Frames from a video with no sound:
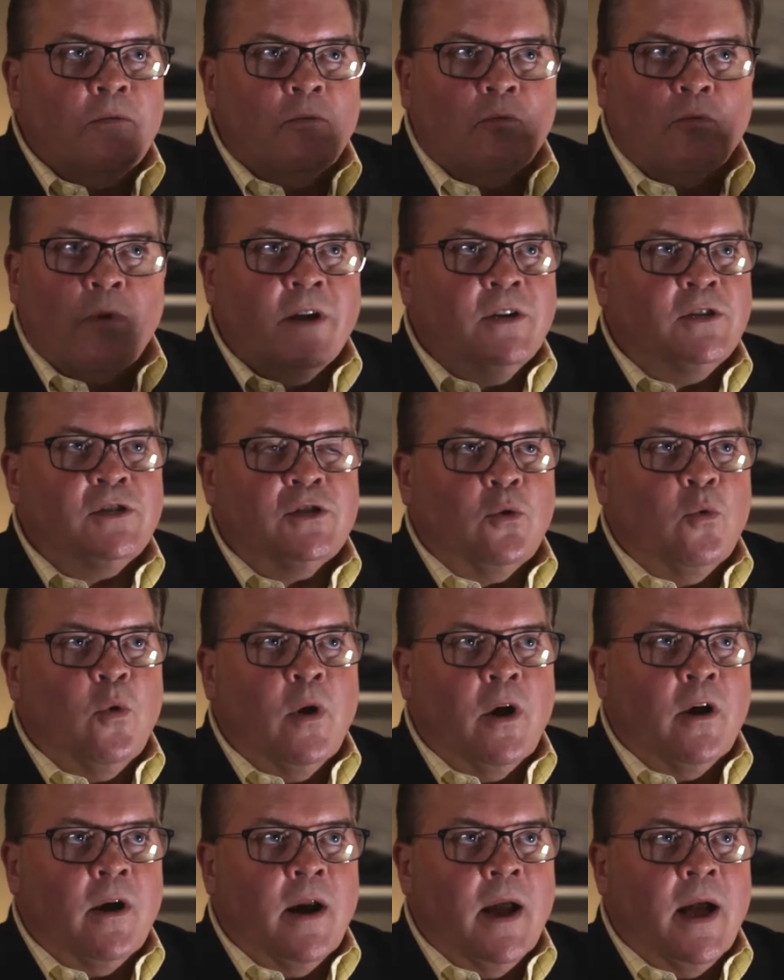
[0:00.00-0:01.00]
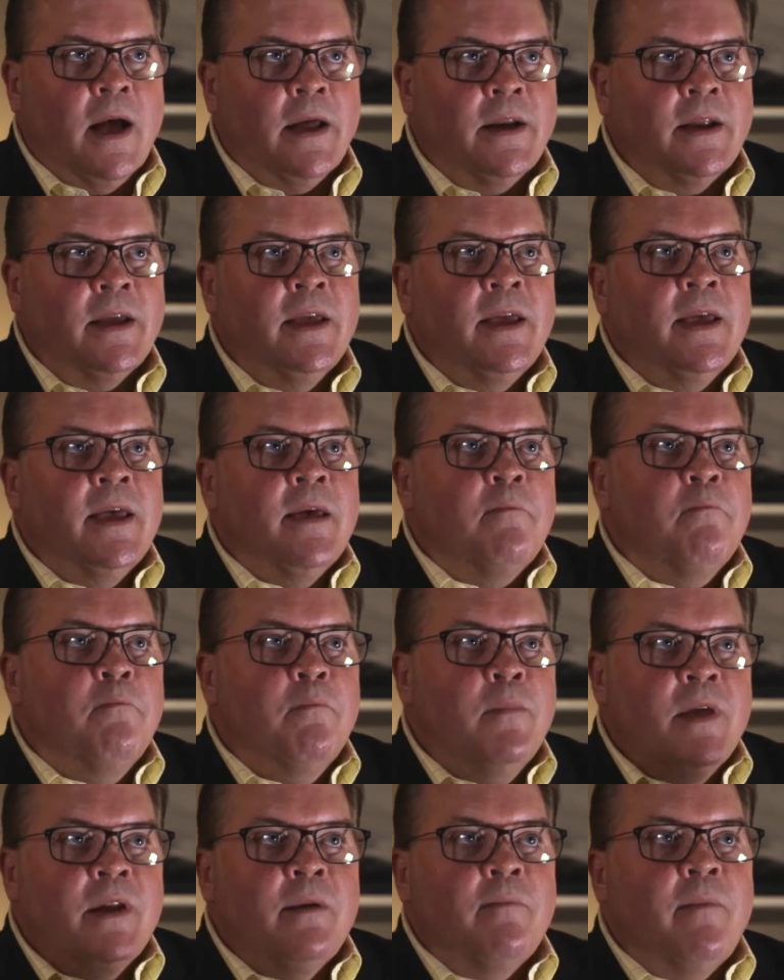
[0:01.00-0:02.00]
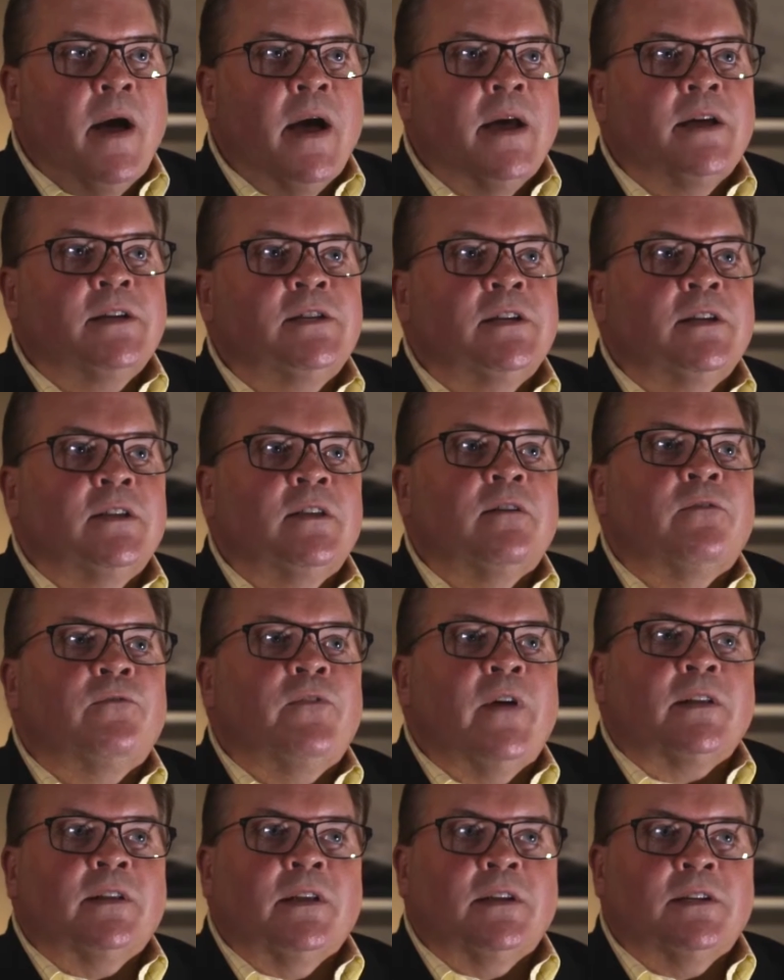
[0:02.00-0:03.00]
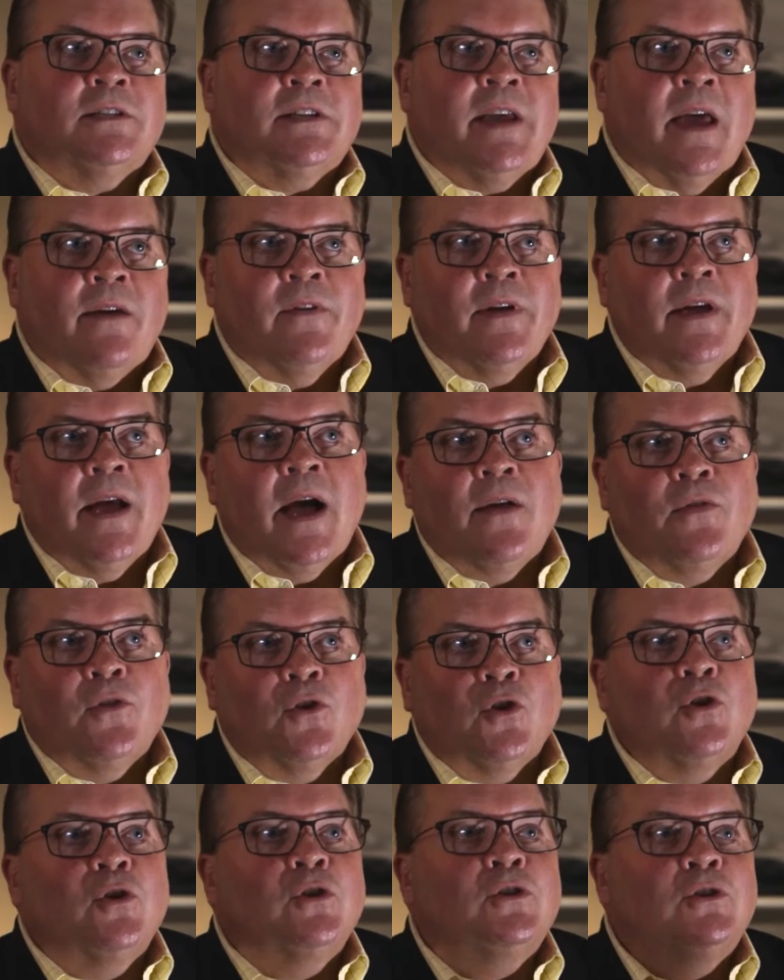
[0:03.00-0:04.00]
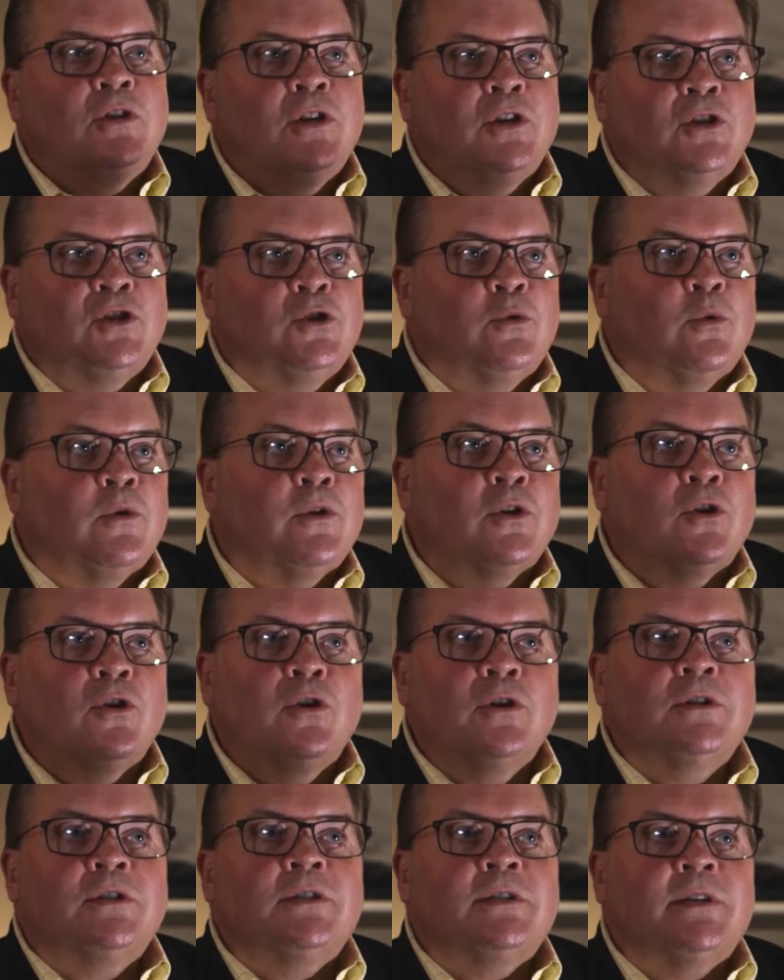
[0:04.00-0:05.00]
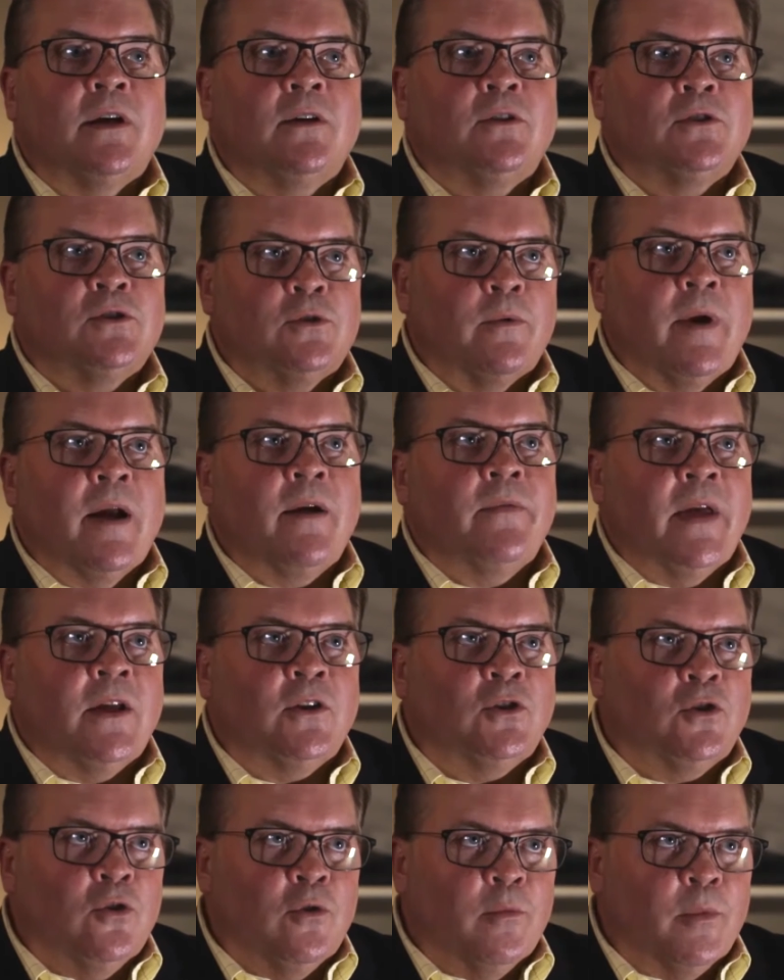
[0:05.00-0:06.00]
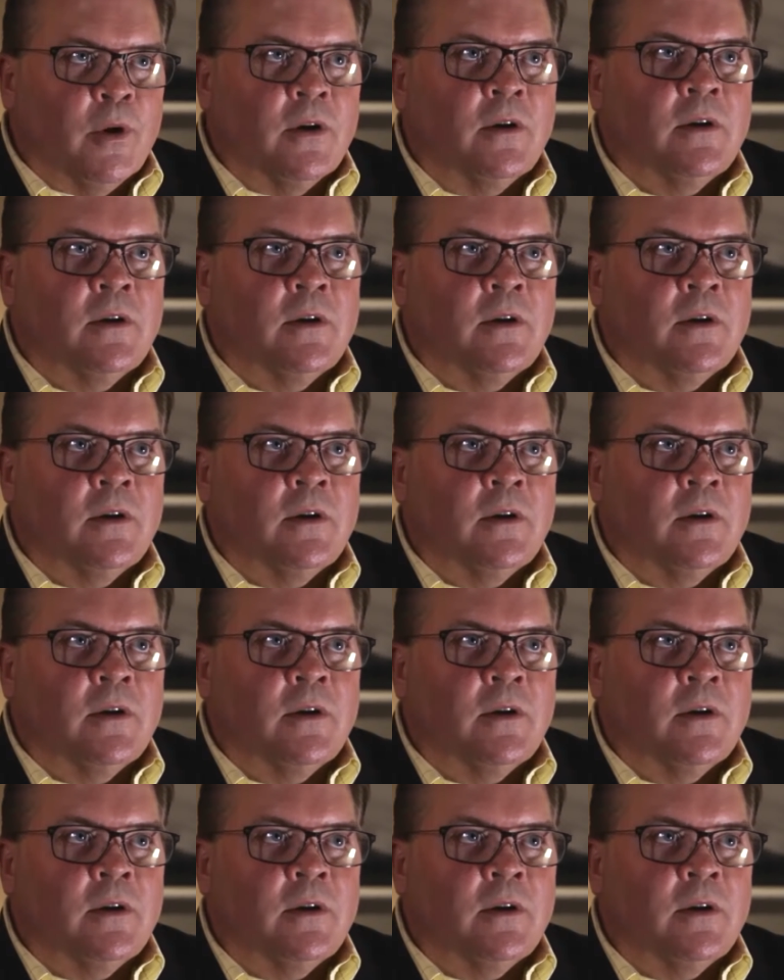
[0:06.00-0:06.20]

right square on, minimizing the effect that it's having on the good tissue or the good cells around that tumor.